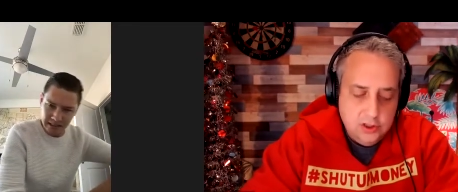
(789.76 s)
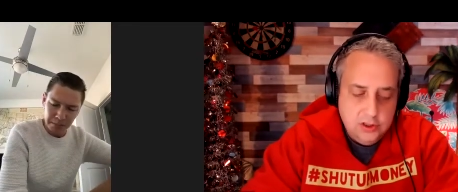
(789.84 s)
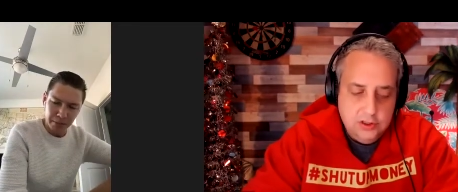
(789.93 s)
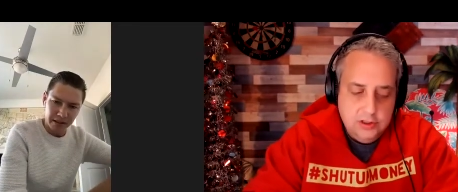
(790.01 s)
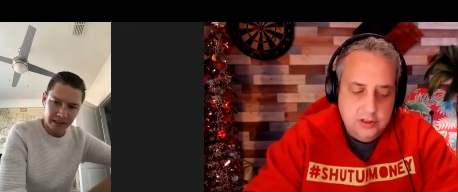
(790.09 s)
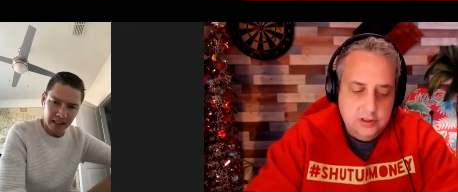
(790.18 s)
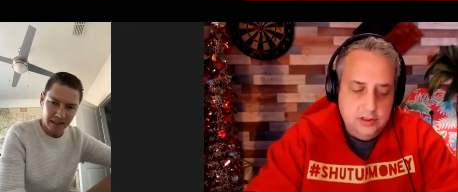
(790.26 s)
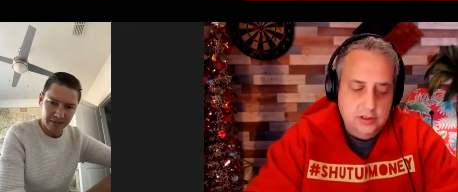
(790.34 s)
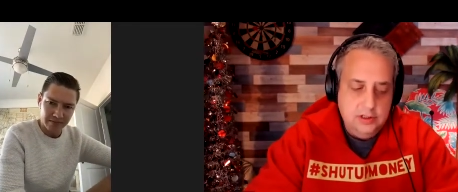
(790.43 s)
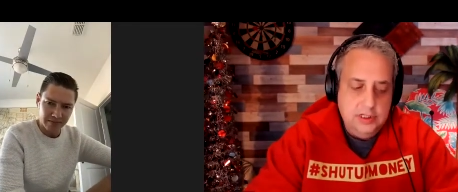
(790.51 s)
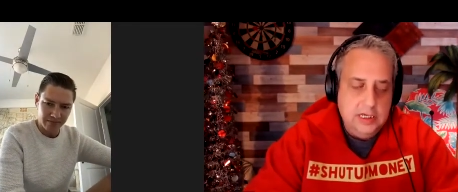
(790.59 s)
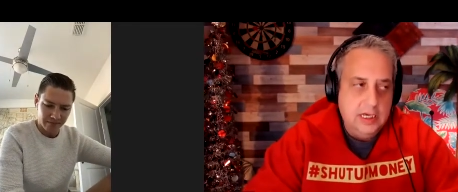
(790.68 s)
Speaker 1: simple as that.
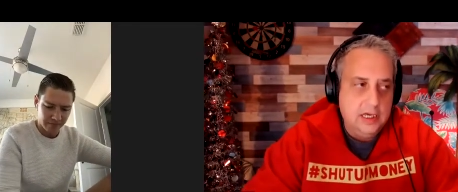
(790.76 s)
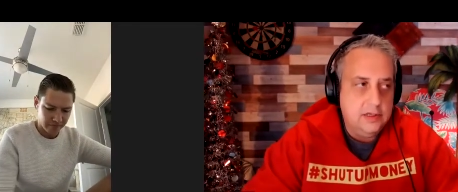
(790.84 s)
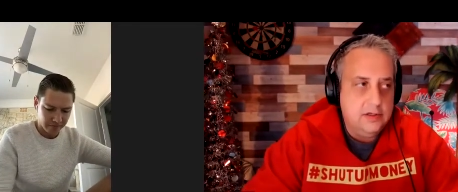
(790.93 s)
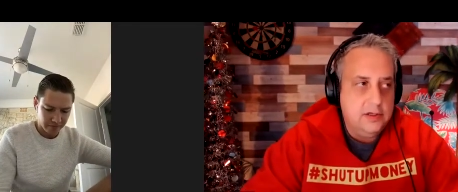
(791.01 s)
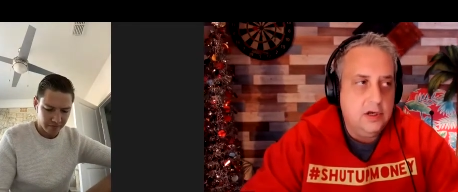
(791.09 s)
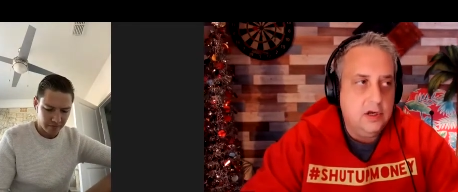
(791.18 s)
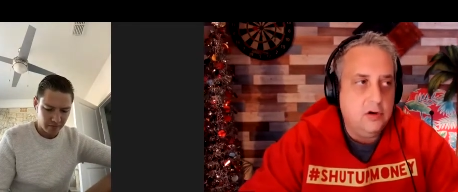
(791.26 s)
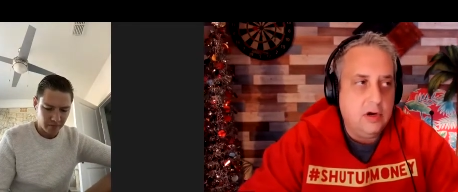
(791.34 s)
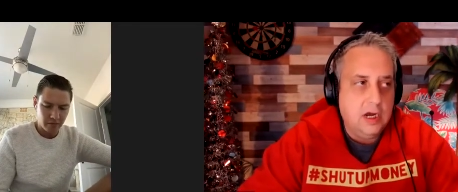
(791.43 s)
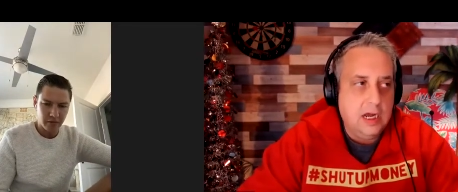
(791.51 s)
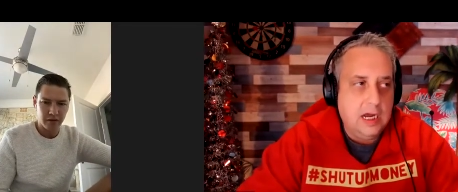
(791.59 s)
Yeah, you know,